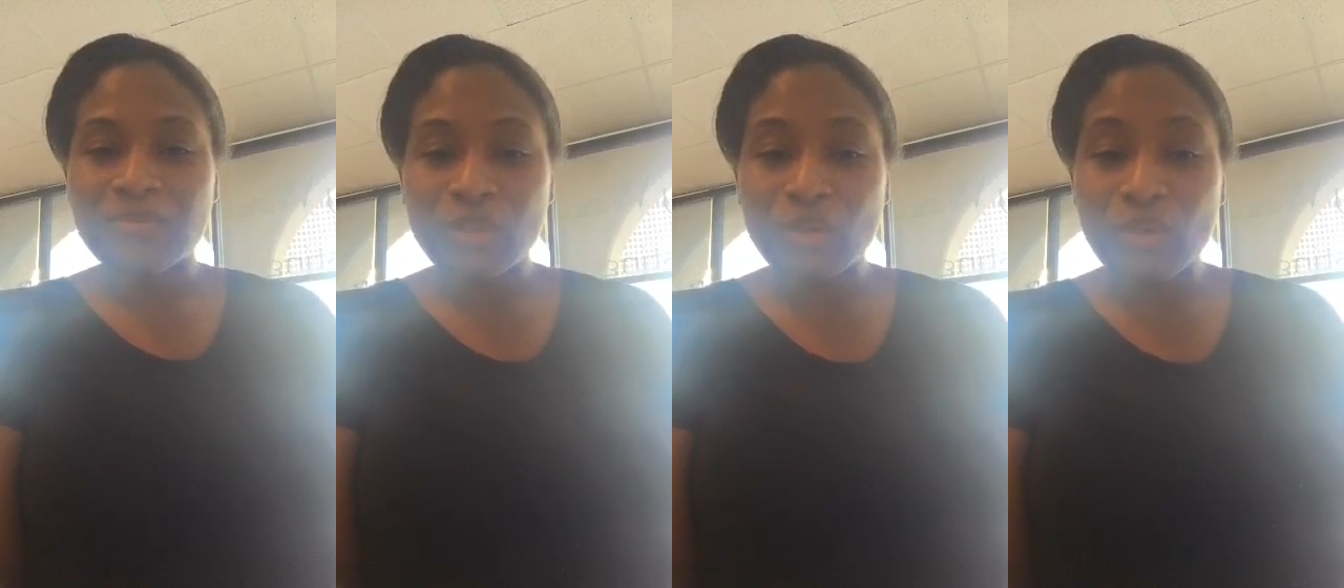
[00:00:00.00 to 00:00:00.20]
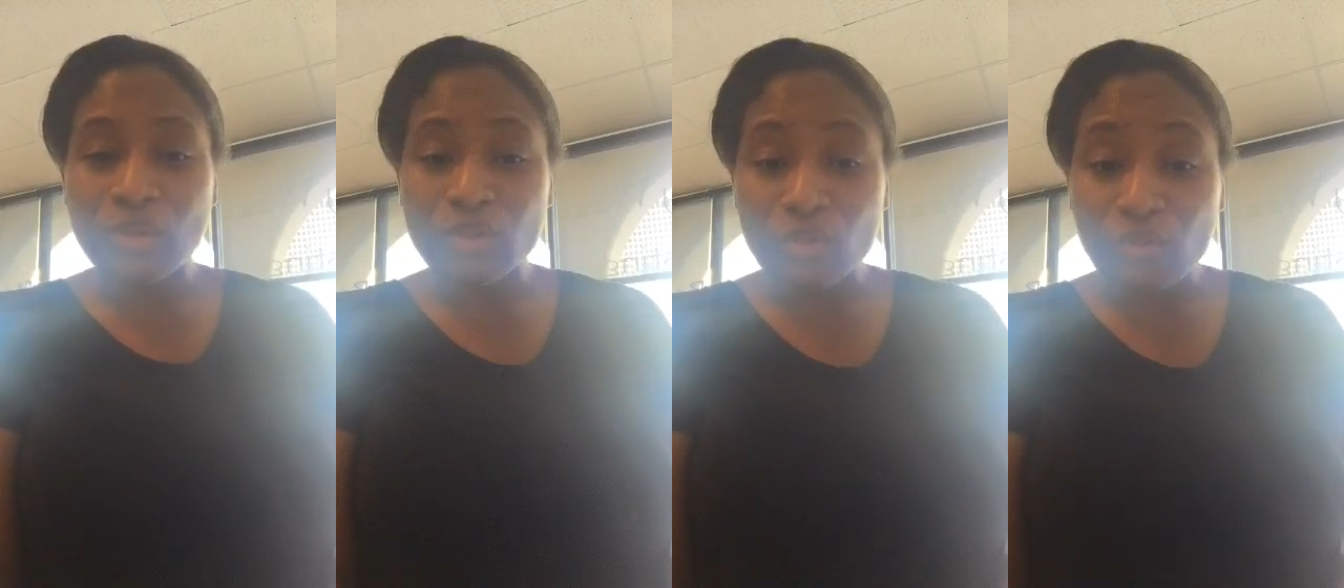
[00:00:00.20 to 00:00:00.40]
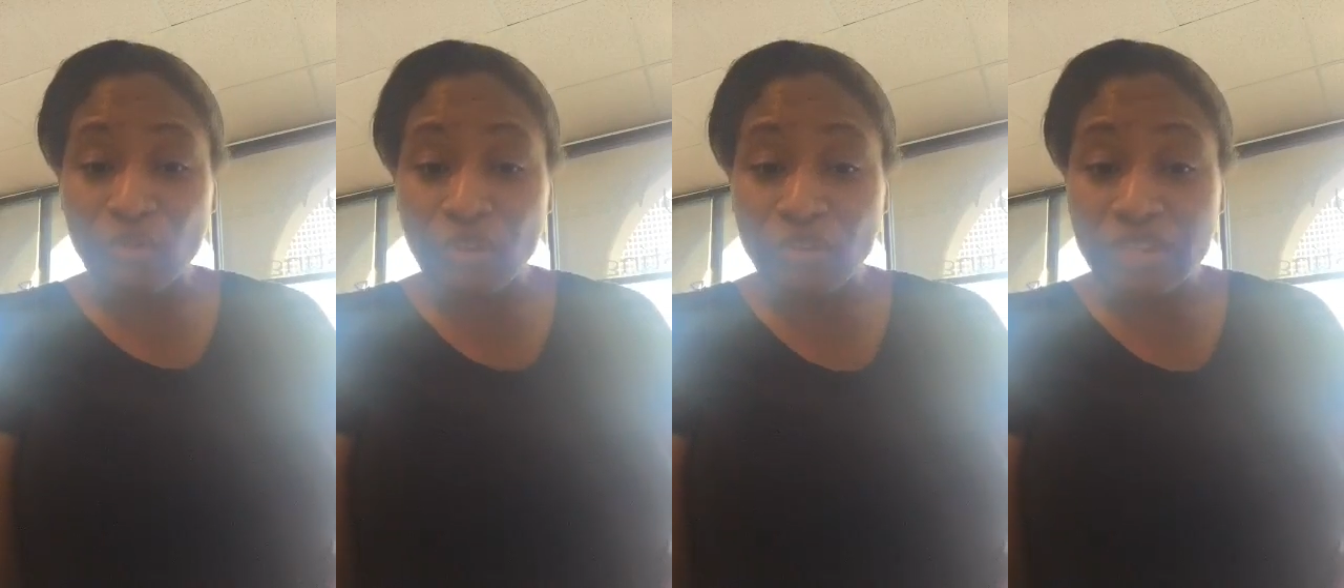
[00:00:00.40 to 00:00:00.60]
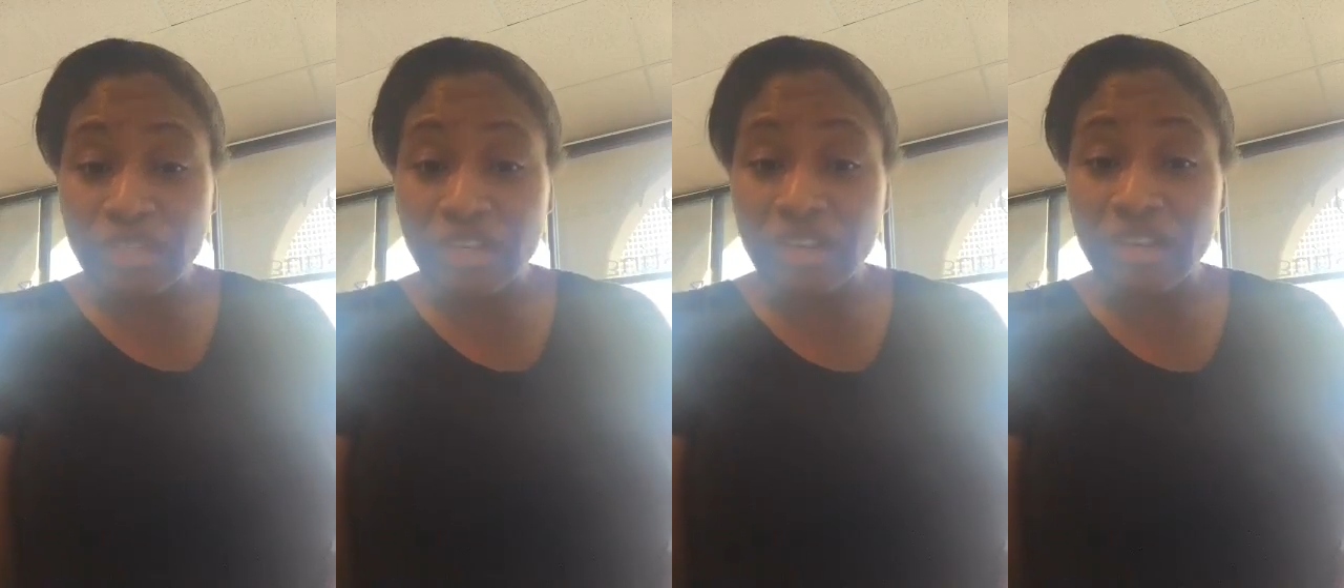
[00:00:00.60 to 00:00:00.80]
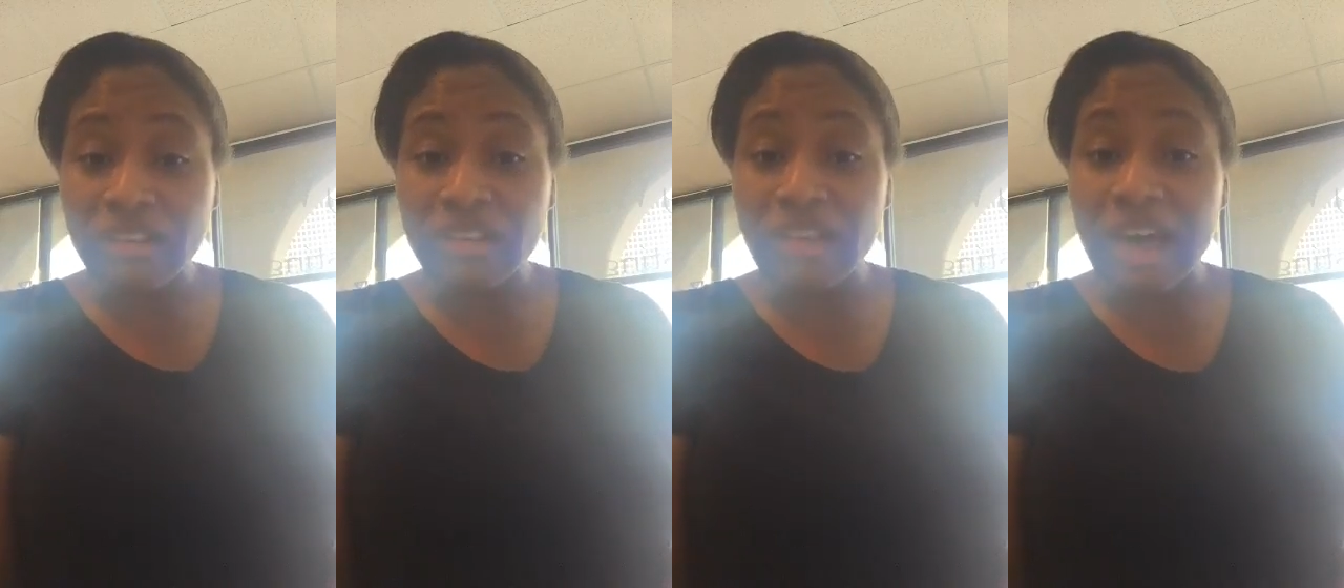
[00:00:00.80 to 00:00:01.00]

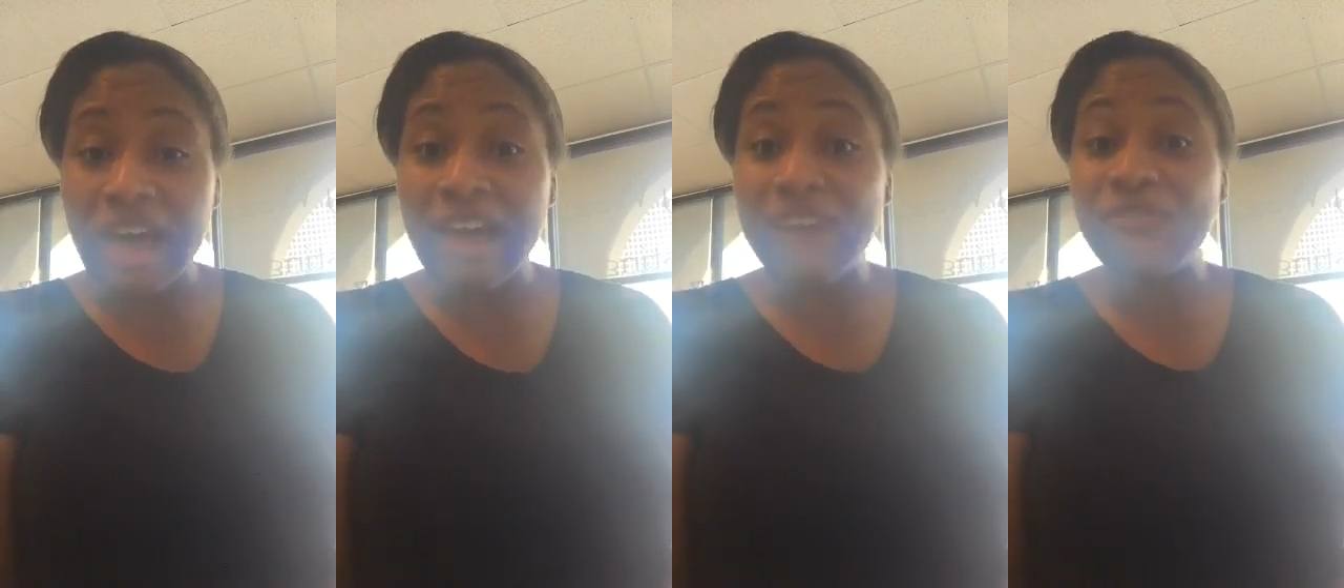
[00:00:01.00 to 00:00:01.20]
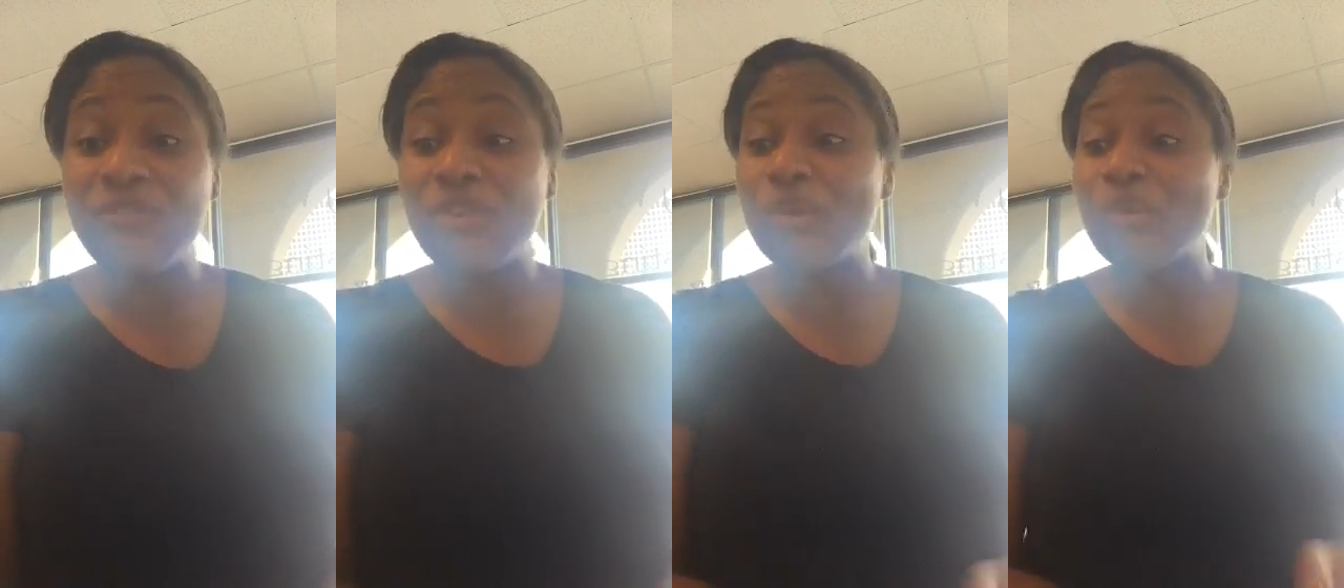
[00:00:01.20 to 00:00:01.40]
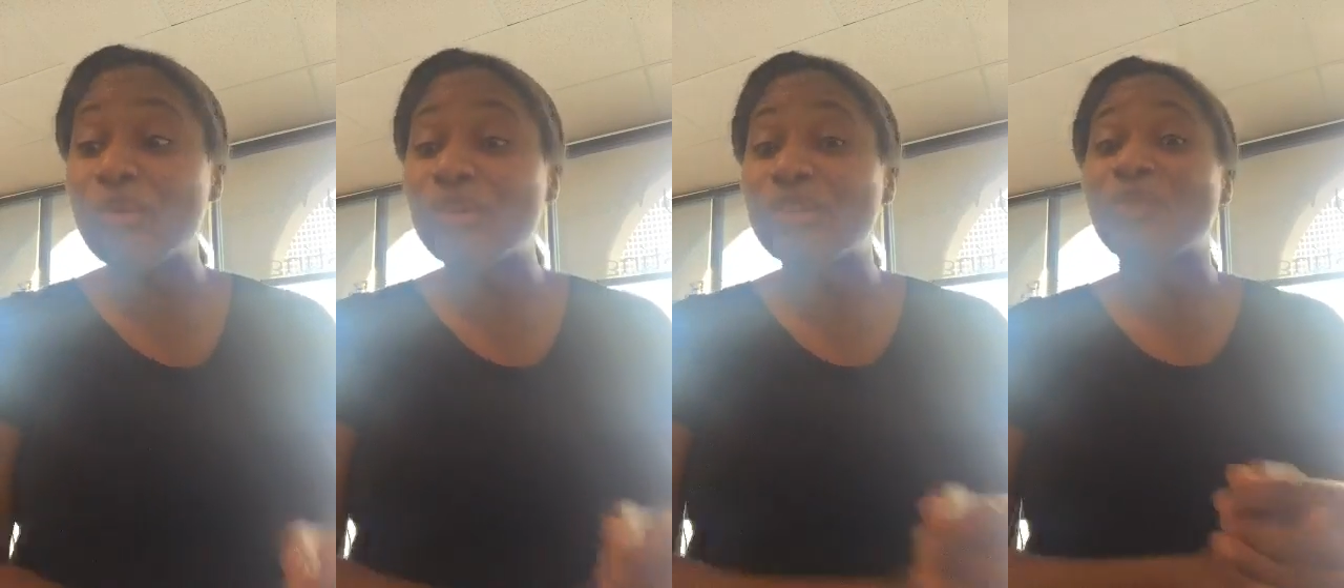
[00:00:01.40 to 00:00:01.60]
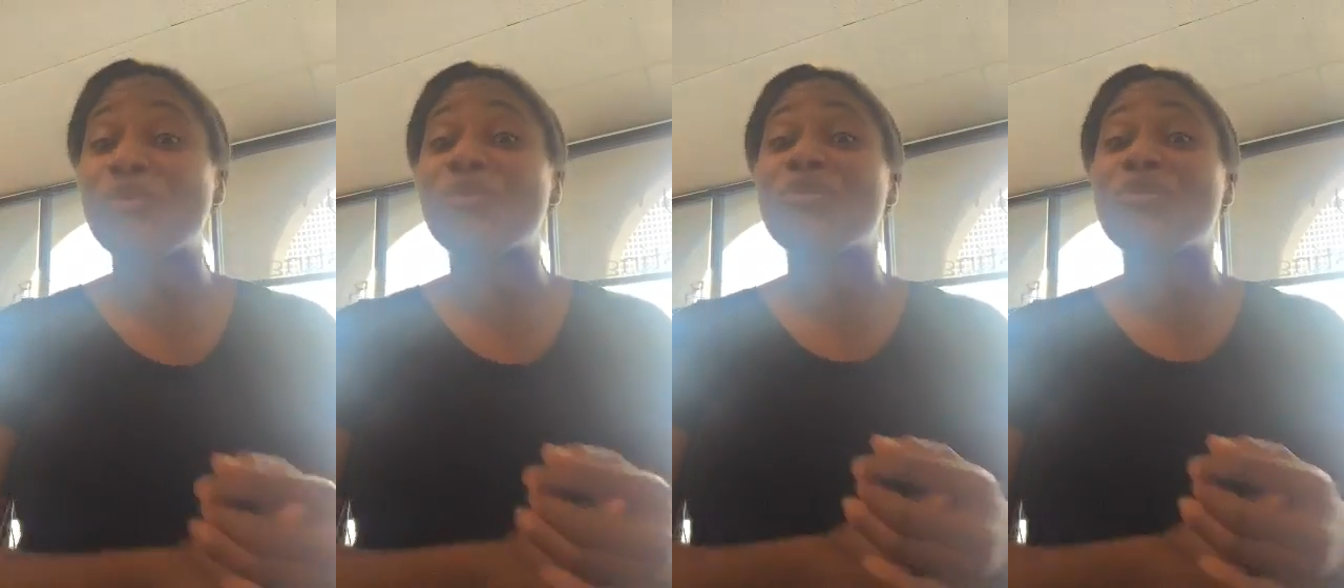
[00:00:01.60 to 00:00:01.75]
215 live viewers.